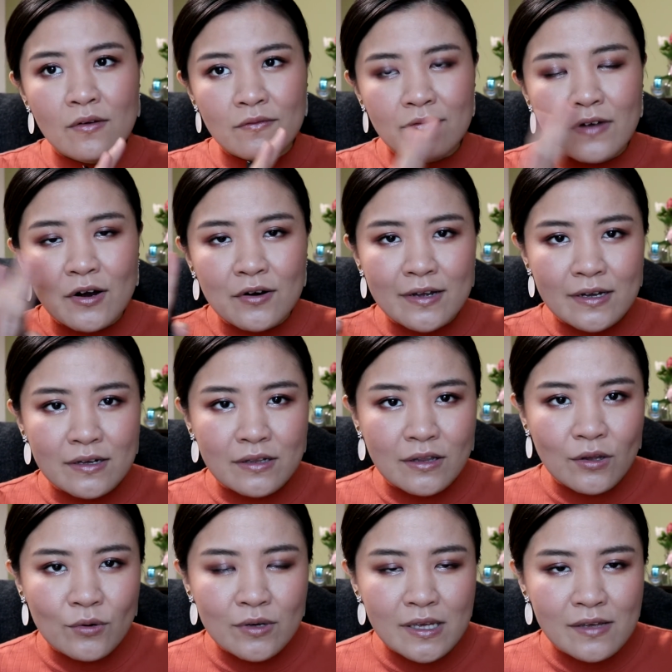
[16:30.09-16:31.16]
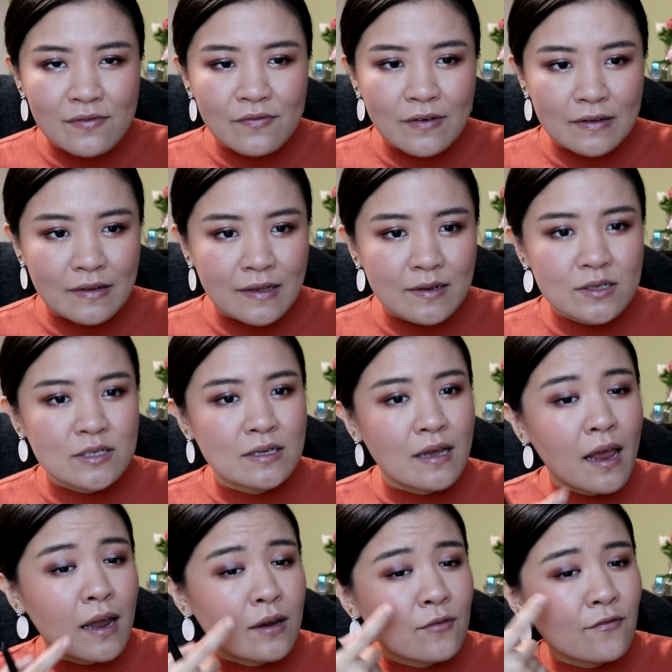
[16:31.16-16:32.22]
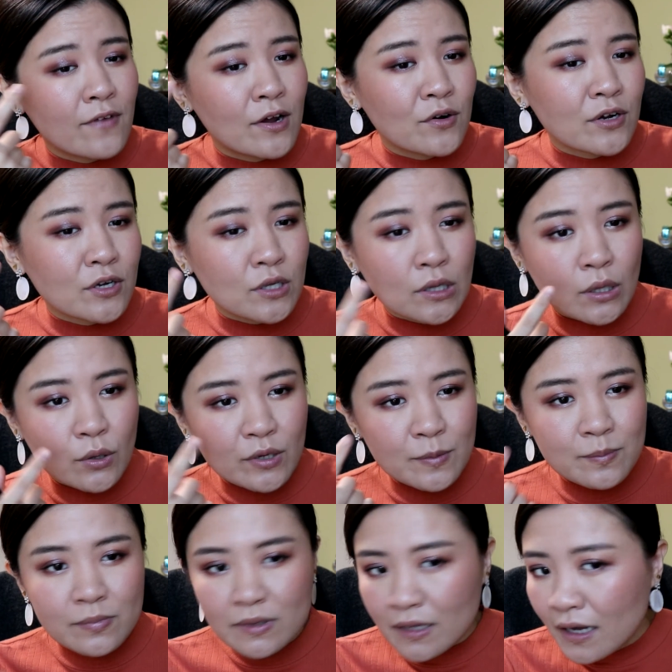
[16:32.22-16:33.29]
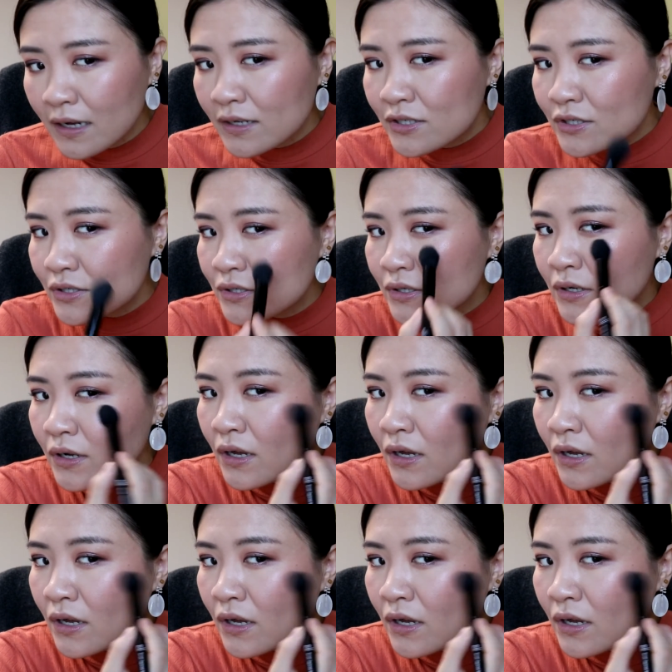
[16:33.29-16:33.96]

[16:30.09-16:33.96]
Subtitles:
very glowy foundation and very glowy blush.